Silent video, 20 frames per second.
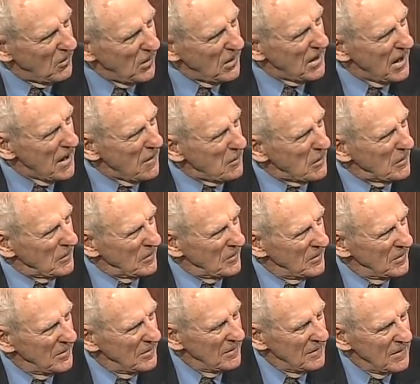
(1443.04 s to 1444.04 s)
what happened?
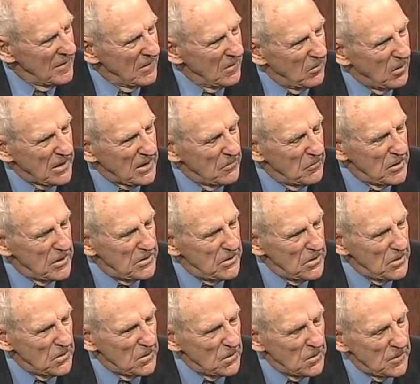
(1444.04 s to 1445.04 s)
What can we
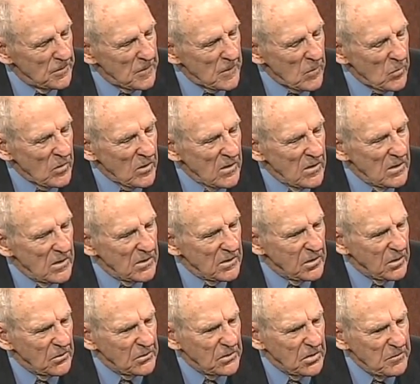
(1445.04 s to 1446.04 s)
do?
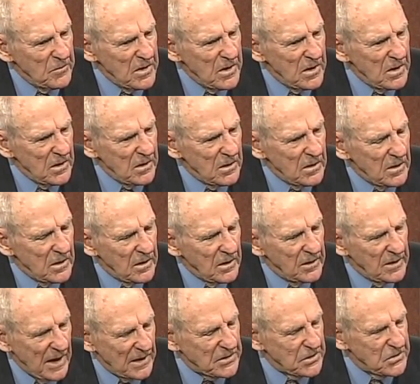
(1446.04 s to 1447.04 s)
So to me,
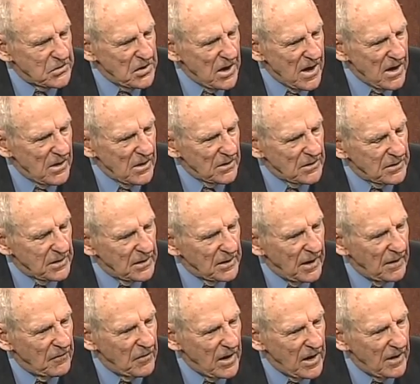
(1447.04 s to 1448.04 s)
that's a challenge, and
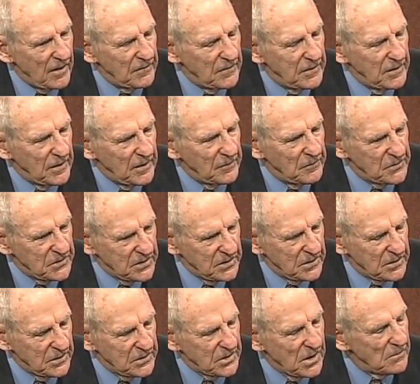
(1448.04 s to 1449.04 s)
I've had
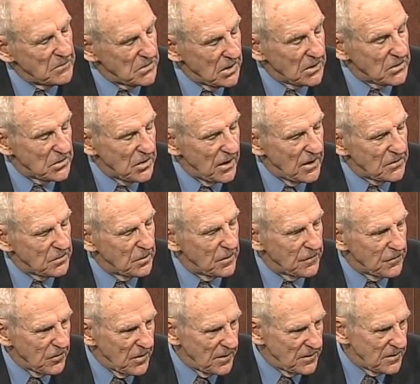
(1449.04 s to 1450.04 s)
some success with
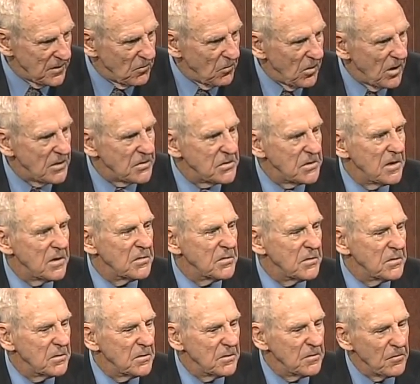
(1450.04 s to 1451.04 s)
Friends in
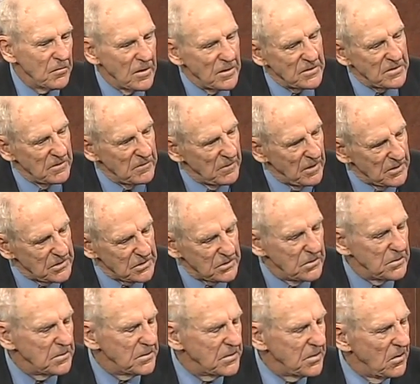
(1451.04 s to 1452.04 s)
Westchester, Friends in
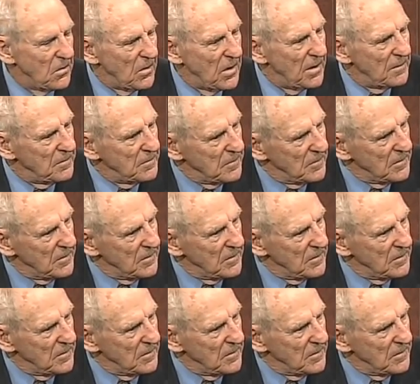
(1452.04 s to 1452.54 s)
Muscoot, so on.